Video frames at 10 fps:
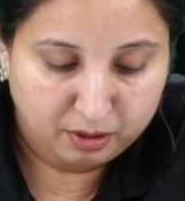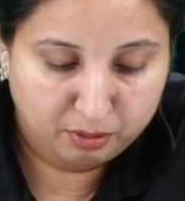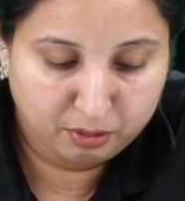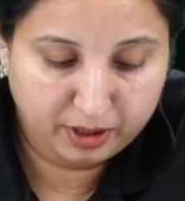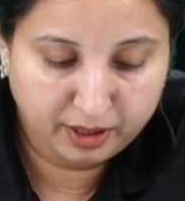
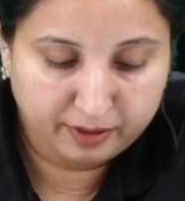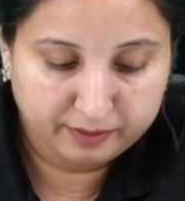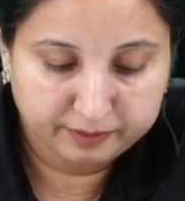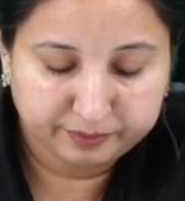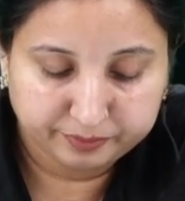Okay.
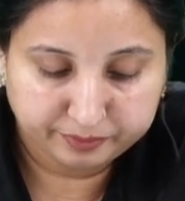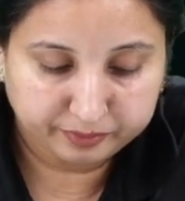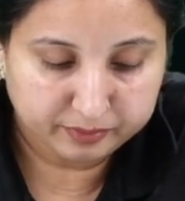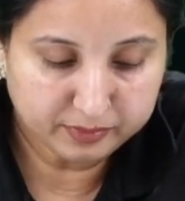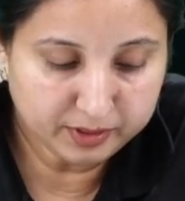
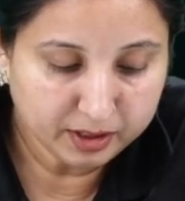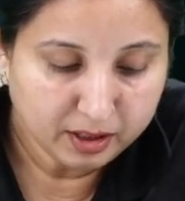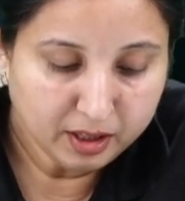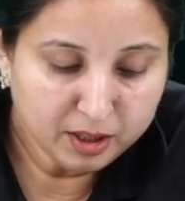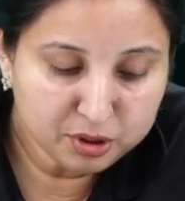
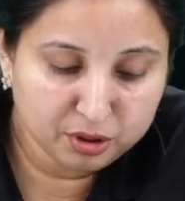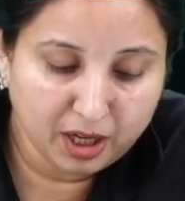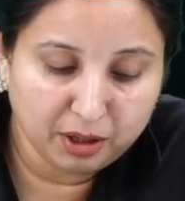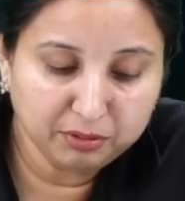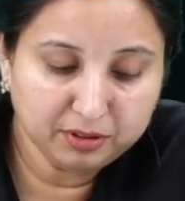So
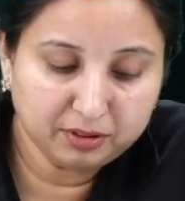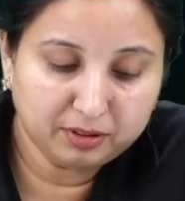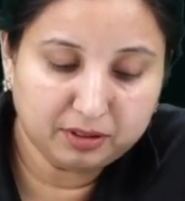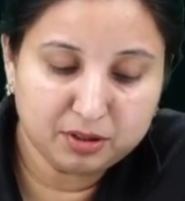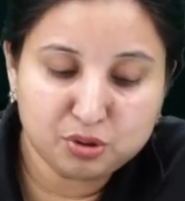now
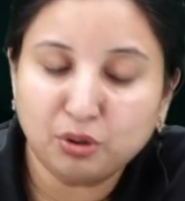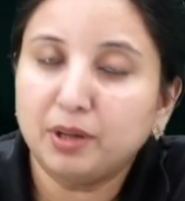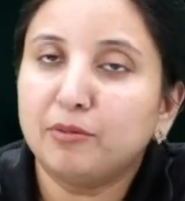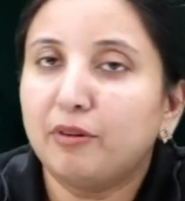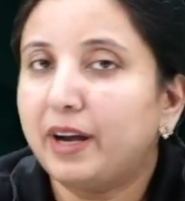
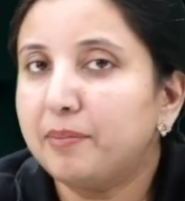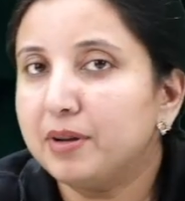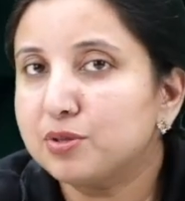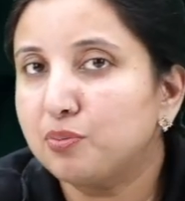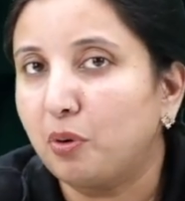sodium chloride
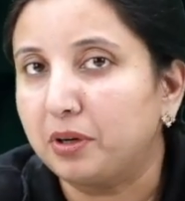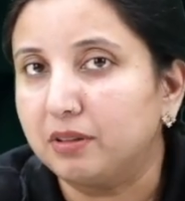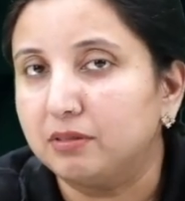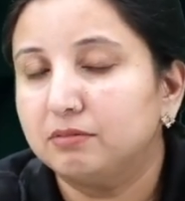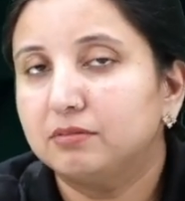plus
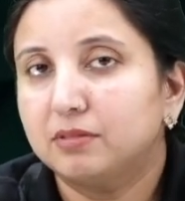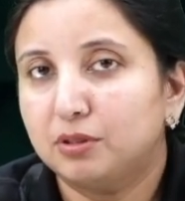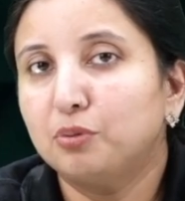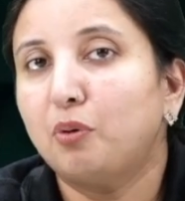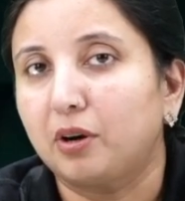water
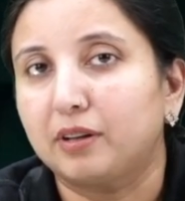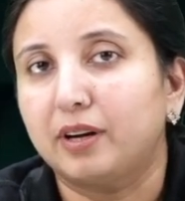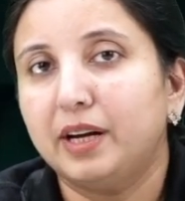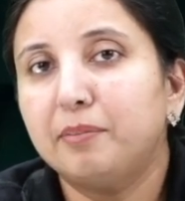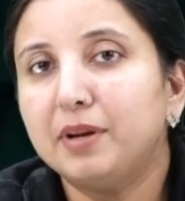to water.
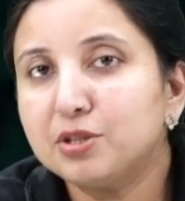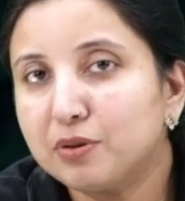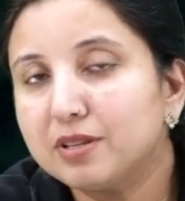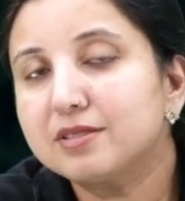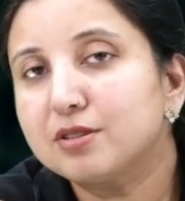It means
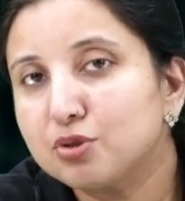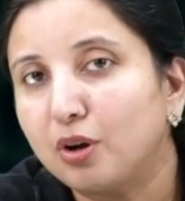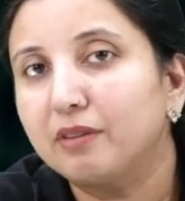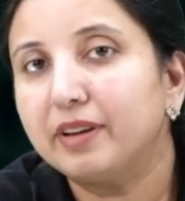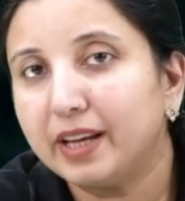you're just
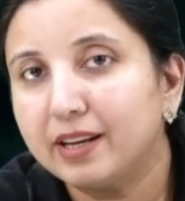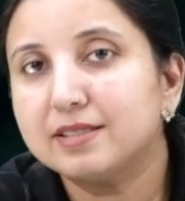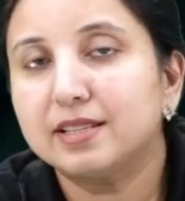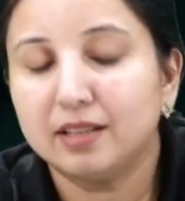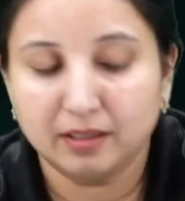dissolving
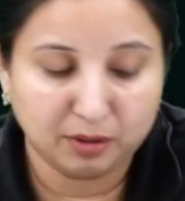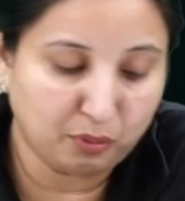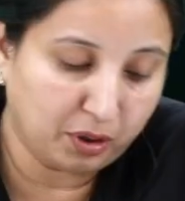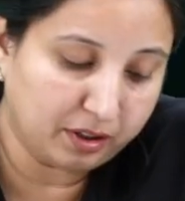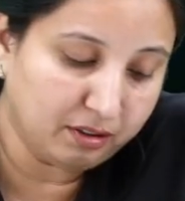NaCl in the
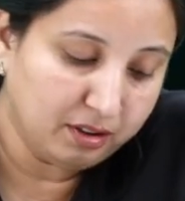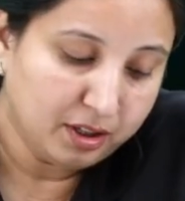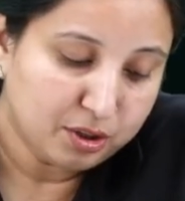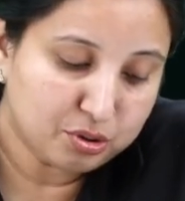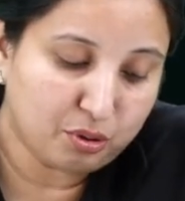water.
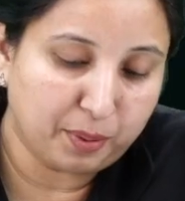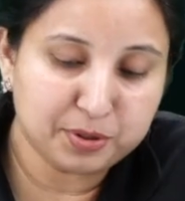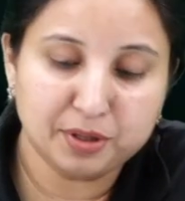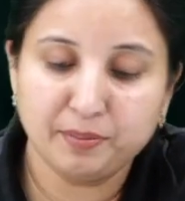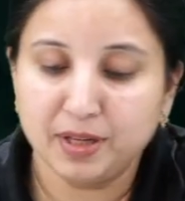So
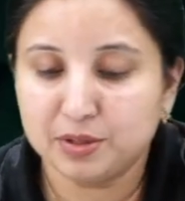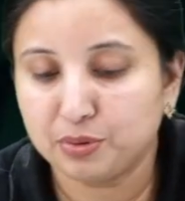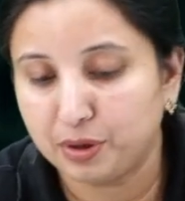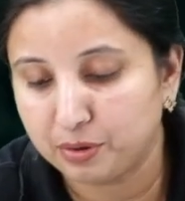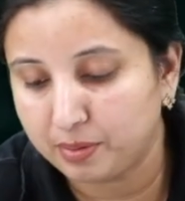option B is
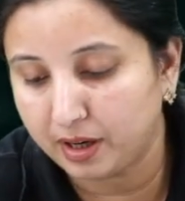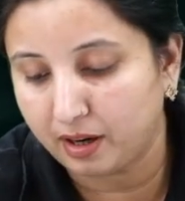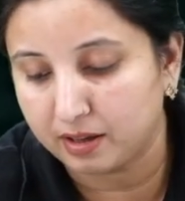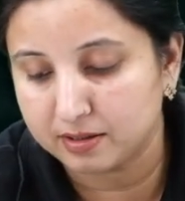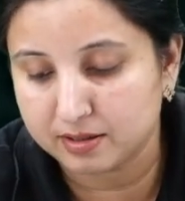going to be our
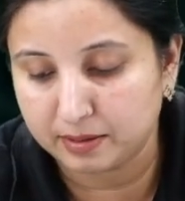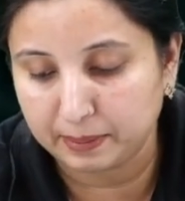answer.